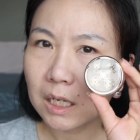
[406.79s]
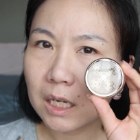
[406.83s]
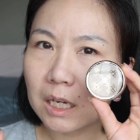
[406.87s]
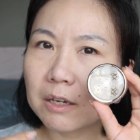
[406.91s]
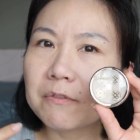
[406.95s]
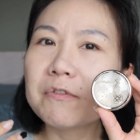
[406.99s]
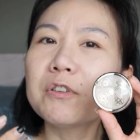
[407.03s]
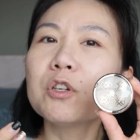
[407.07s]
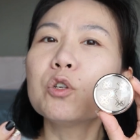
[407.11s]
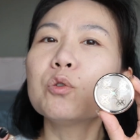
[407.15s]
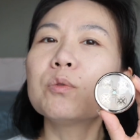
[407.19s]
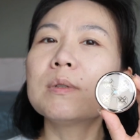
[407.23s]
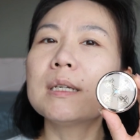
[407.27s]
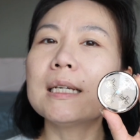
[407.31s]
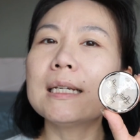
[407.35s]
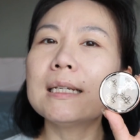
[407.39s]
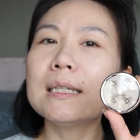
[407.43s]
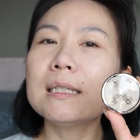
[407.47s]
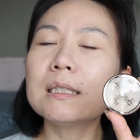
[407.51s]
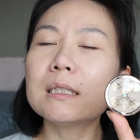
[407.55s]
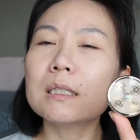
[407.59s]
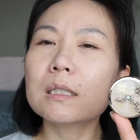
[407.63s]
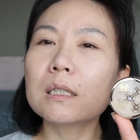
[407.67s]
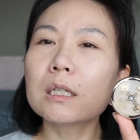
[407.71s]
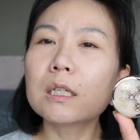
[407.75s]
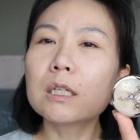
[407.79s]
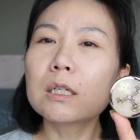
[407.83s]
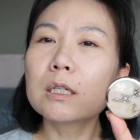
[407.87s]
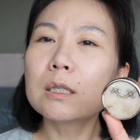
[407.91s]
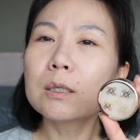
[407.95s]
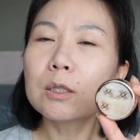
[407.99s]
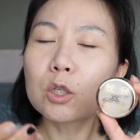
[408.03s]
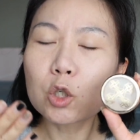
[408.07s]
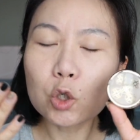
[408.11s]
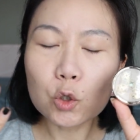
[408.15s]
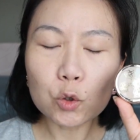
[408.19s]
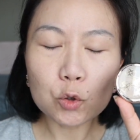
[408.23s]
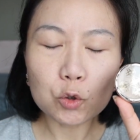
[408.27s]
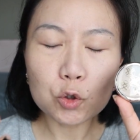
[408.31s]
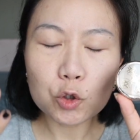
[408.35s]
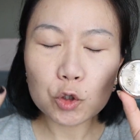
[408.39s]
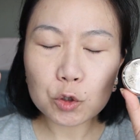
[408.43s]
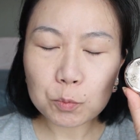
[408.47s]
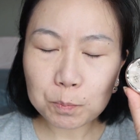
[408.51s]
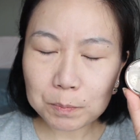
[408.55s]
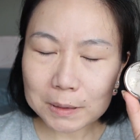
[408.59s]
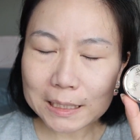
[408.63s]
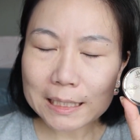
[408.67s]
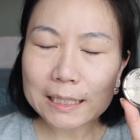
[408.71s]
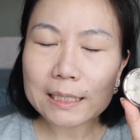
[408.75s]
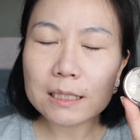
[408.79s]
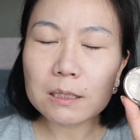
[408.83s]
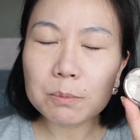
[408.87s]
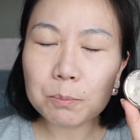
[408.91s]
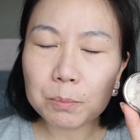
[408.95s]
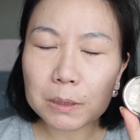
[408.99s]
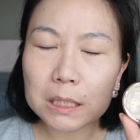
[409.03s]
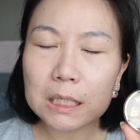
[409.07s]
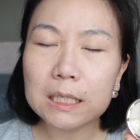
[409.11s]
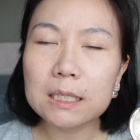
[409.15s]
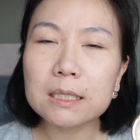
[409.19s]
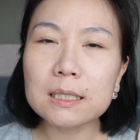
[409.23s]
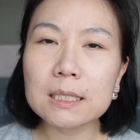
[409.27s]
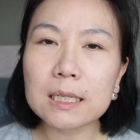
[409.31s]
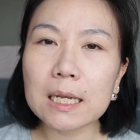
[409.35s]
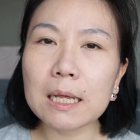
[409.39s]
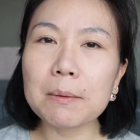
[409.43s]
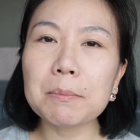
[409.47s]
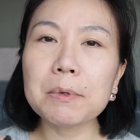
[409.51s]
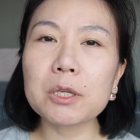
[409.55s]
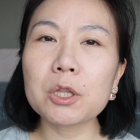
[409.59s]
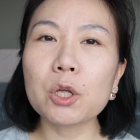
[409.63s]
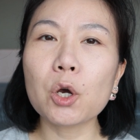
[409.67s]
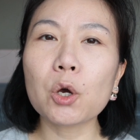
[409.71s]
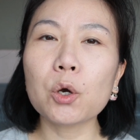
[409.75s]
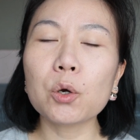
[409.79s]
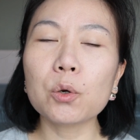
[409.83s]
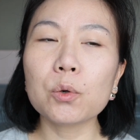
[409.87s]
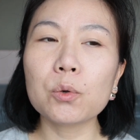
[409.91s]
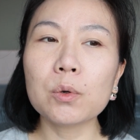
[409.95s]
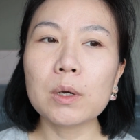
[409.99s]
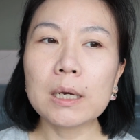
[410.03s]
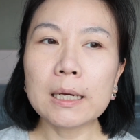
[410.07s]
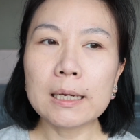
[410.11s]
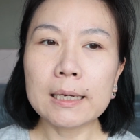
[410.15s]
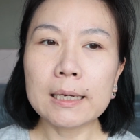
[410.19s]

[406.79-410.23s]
If you did, could you please let me know,